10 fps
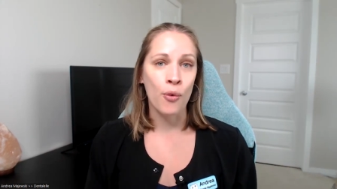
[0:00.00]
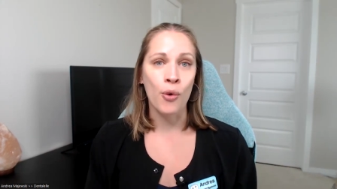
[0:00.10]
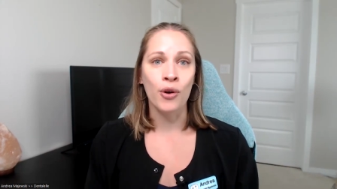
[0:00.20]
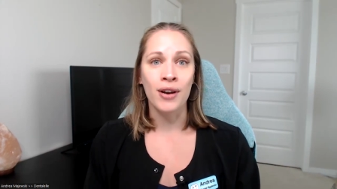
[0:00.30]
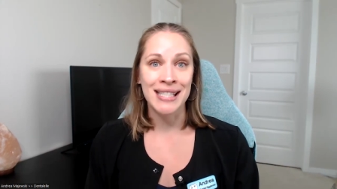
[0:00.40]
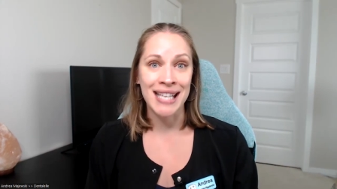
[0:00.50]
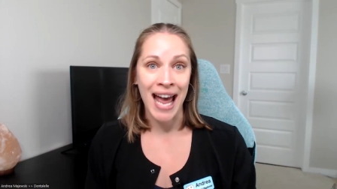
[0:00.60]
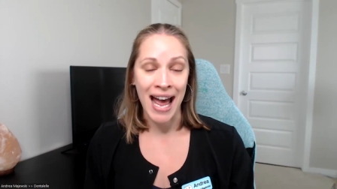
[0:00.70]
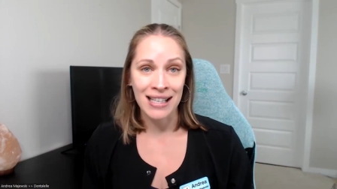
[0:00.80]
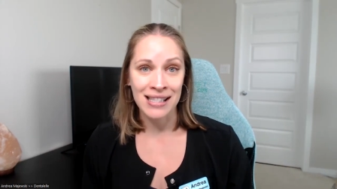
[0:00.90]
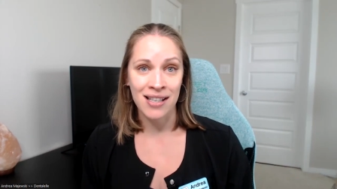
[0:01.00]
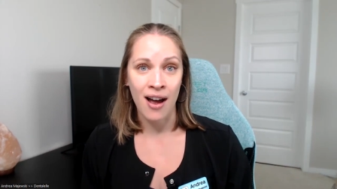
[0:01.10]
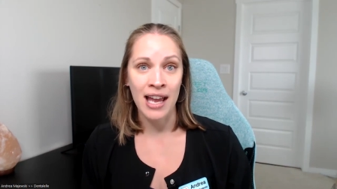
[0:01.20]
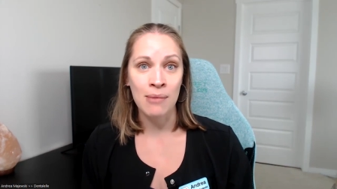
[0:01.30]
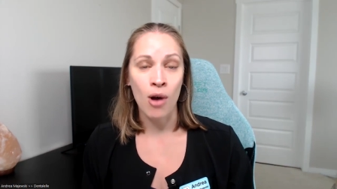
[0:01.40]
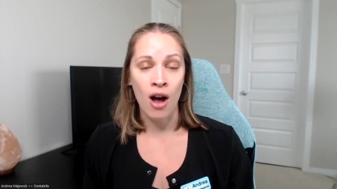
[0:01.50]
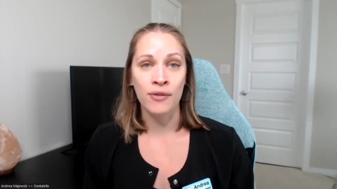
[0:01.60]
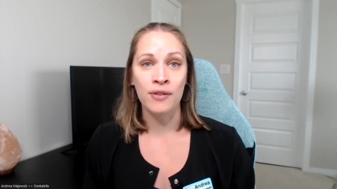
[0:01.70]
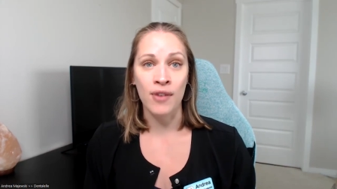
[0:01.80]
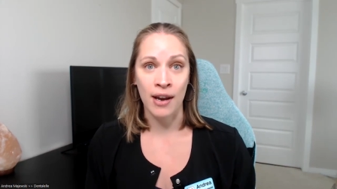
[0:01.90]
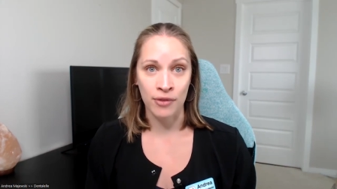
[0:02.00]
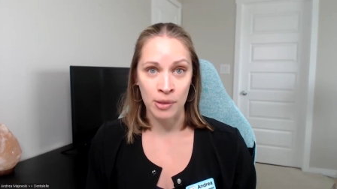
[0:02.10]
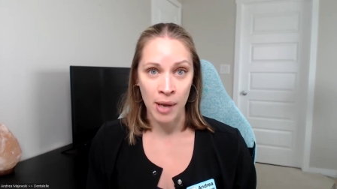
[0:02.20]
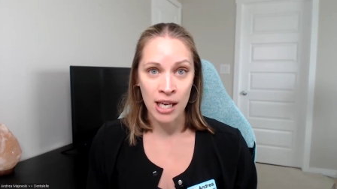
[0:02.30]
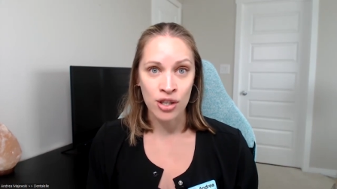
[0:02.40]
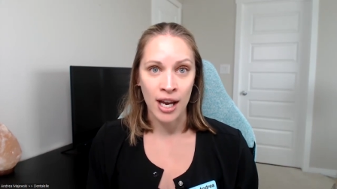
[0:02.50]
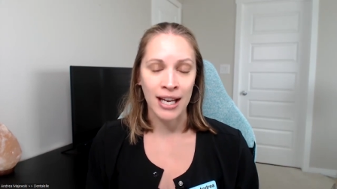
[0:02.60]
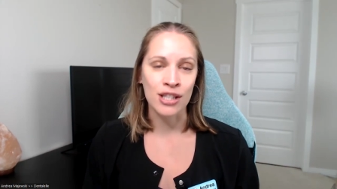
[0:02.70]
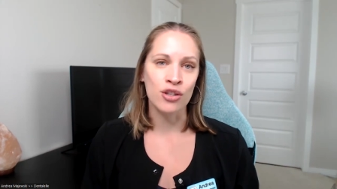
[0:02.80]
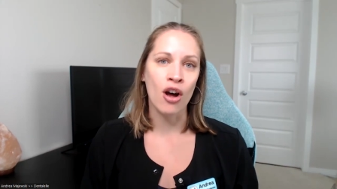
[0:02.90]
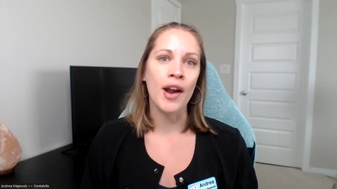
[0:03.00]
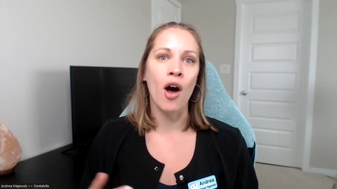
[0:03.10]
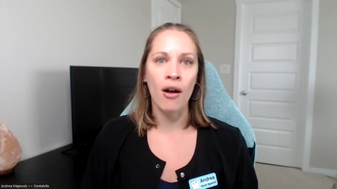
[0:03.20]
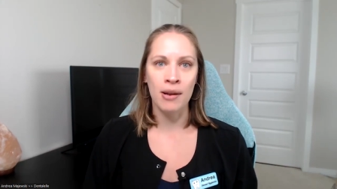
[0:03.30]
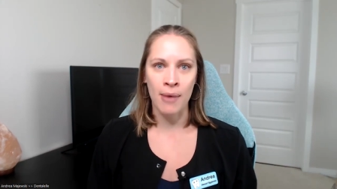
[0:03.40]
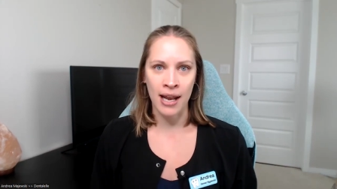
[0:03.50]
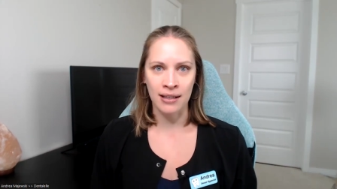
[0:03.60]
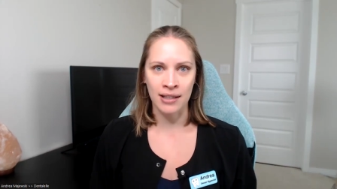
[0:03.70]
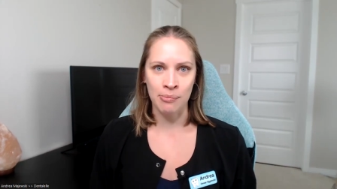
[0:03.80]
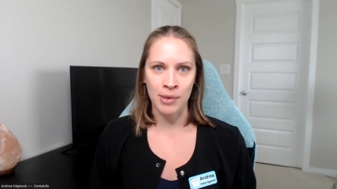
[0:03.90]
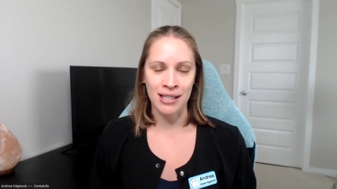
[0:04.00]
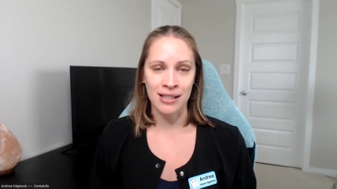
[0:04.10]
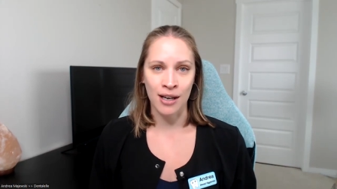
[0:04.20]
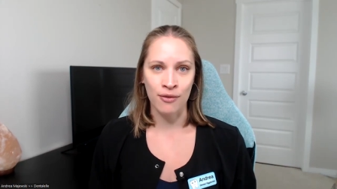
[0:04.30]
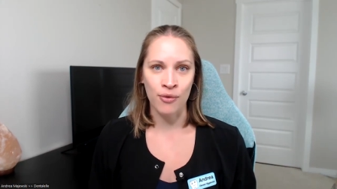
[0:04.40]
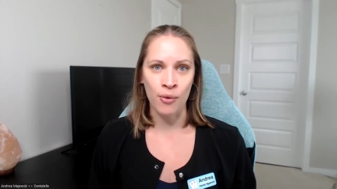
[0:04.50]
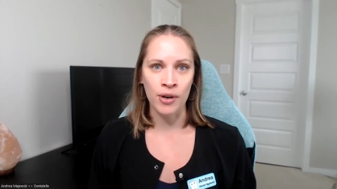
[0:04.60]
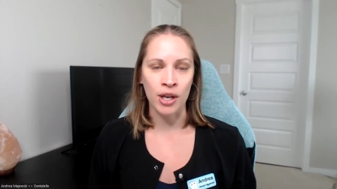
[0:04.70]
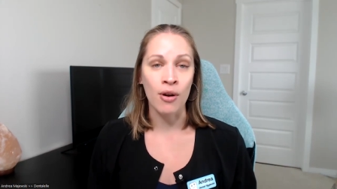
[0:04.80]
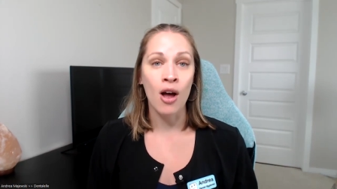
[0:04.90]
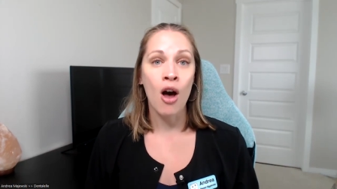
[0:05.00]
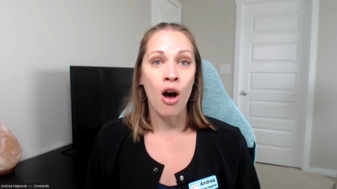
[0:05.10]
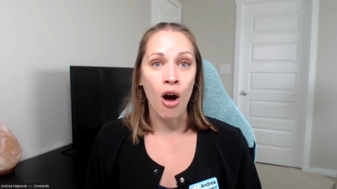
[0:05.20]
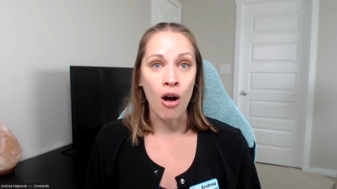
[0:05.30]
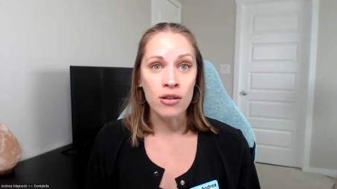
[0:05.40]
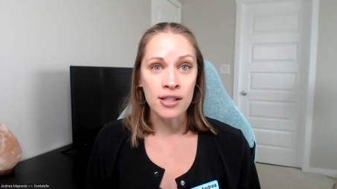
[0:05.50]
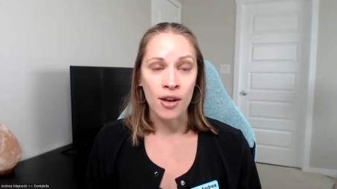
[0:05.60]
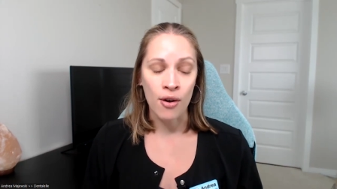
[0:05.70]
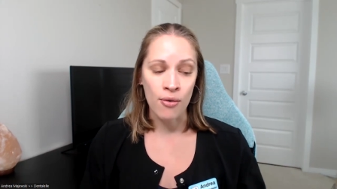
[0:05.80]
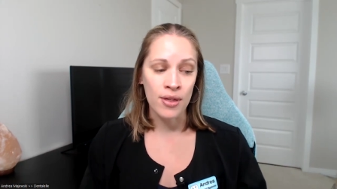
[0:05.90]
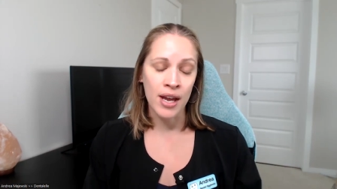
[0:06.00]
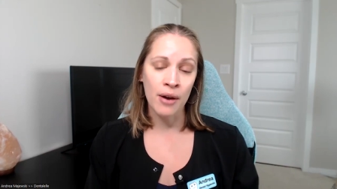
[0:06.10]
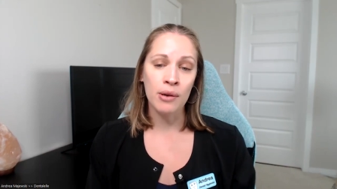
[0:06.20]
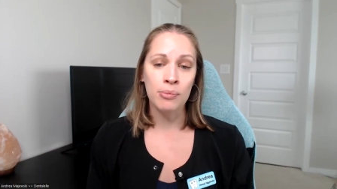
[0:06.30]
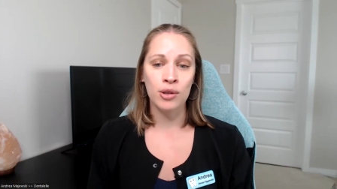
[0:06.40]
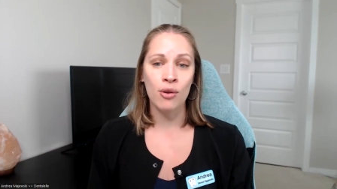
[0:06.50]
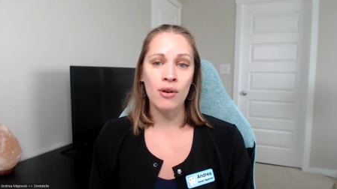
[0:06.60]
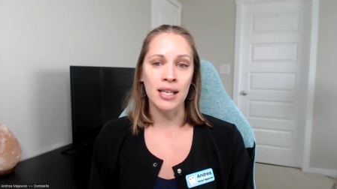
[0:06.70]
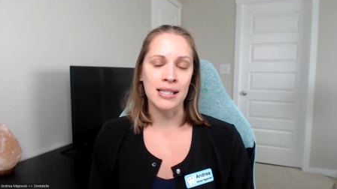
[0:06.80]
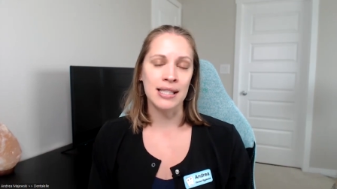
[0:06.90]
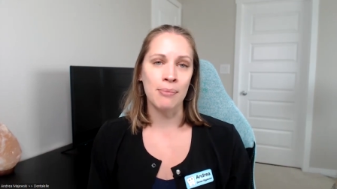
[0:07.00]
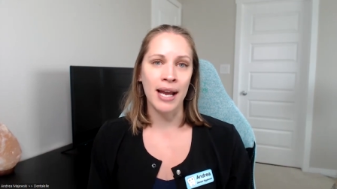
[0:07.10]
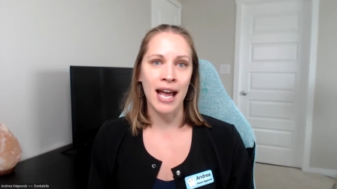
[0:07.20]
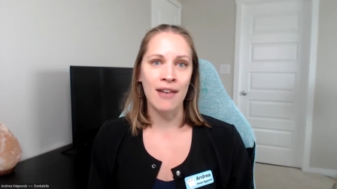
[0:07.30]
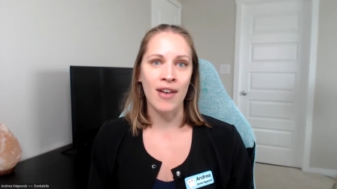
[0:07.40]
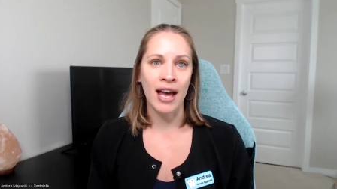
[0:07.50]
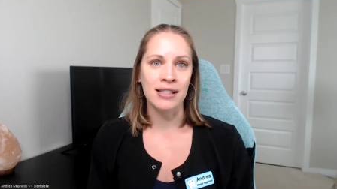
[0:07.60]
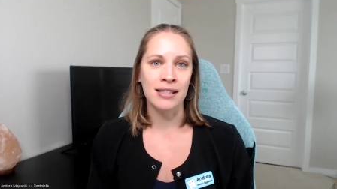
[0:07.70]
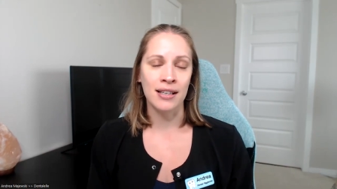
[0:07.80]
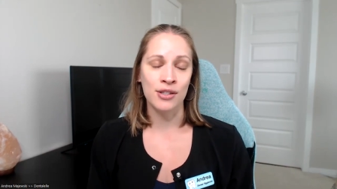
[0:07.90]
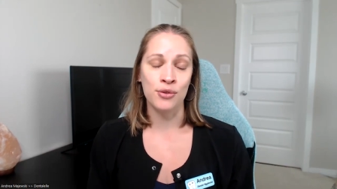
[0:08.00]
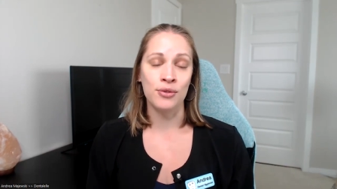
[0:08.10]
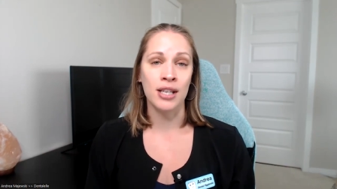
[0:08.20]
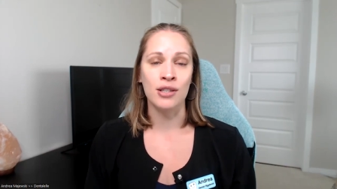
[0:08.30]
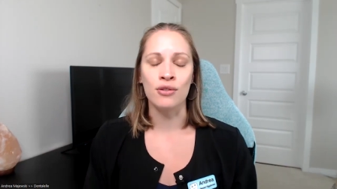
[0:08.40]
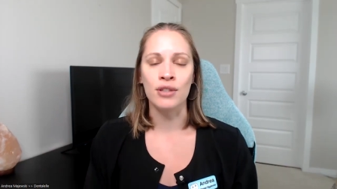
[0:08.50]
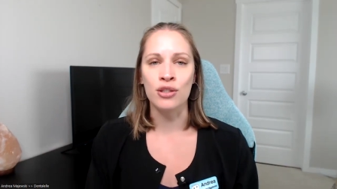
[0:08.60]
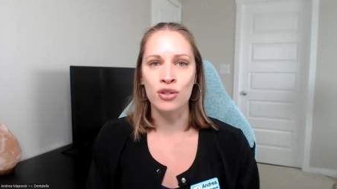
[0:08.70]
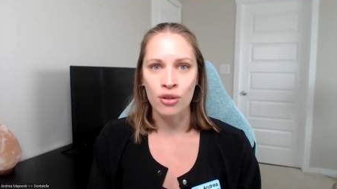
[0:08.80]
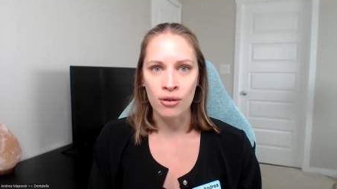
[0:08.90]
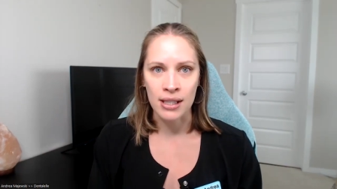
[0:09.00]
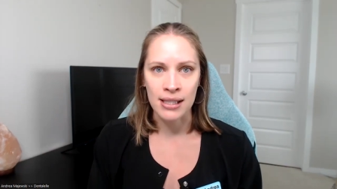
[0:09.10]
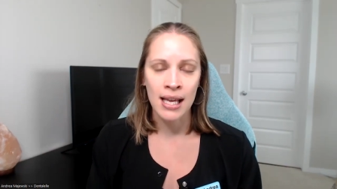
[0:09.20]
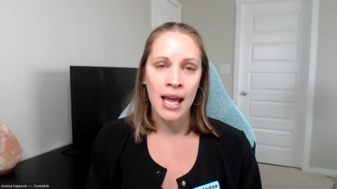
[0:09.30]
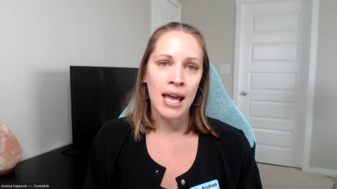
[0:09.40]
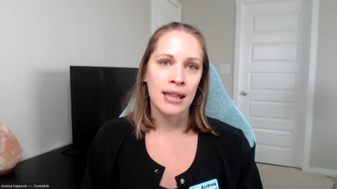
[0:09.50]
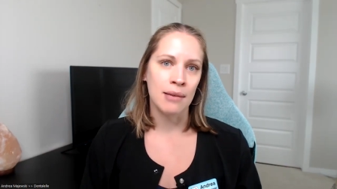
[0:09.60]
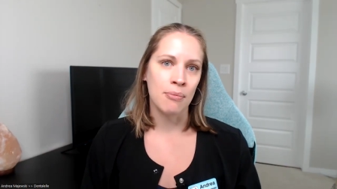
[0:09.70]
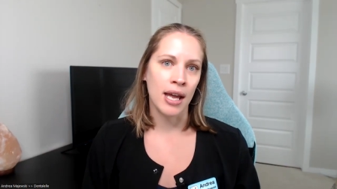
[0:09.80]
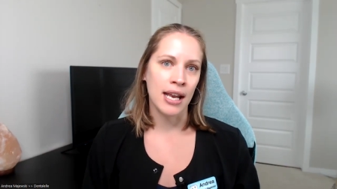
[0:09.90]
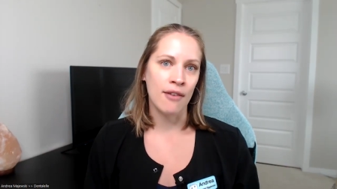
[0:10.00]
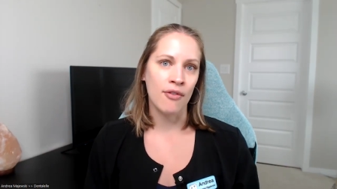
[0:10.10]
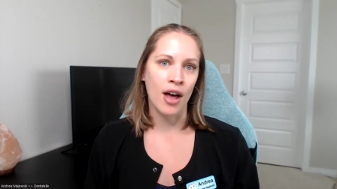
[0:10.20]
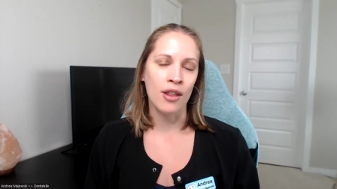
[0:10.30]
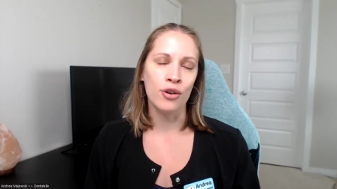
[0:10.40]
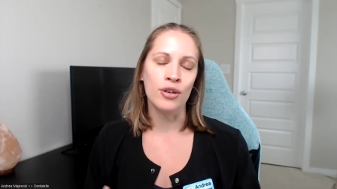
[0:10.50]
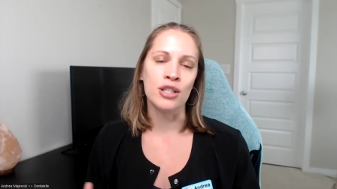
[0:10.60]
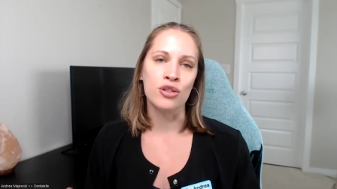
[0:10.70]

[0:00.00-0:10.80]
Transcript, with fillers: for tax time off of every paycheck. It's not automatically being done for you. Also, their employees might have access to dental insurance. They might have other